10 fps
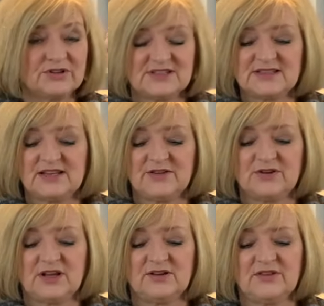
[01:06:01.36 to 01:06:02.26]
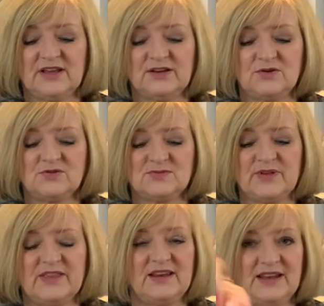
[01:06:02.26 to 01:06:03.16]
is another color that goes
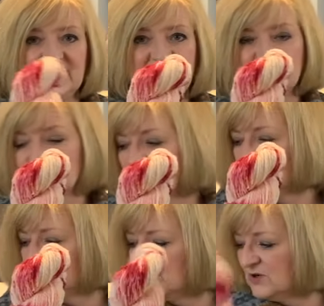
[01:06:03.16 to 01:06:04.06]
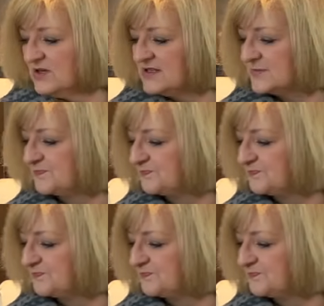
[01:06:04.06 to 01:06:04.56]
with it, and natural, of course.